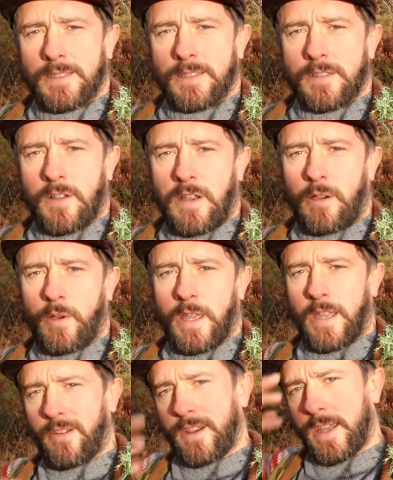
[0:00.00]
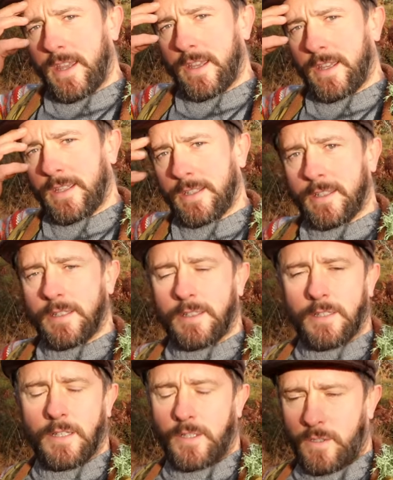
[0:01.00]
Sort out here and here,
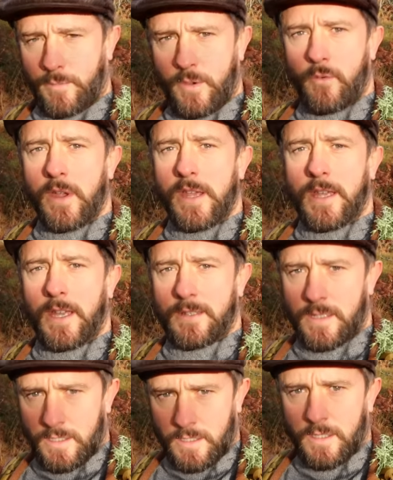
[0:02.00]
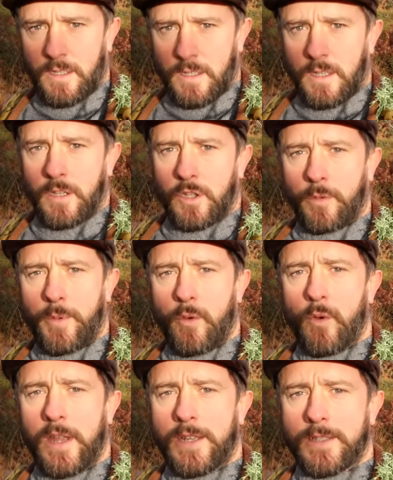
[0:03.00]
and you'll be reet, kid. You'll be
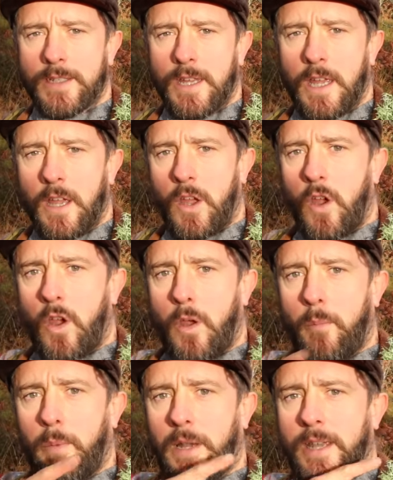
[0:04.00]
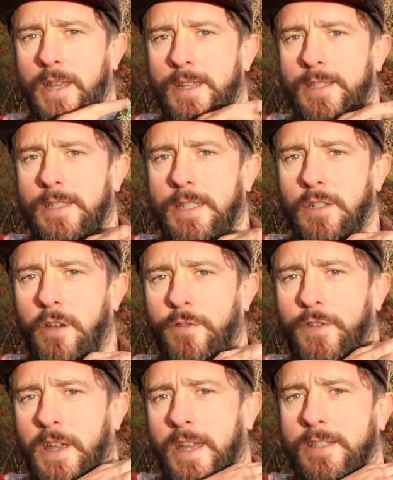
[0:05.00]
reet. Please don't
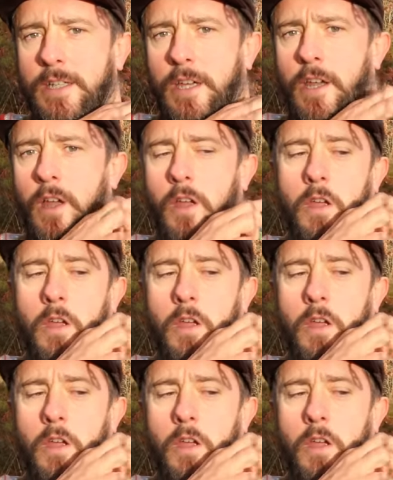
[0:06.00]
forget to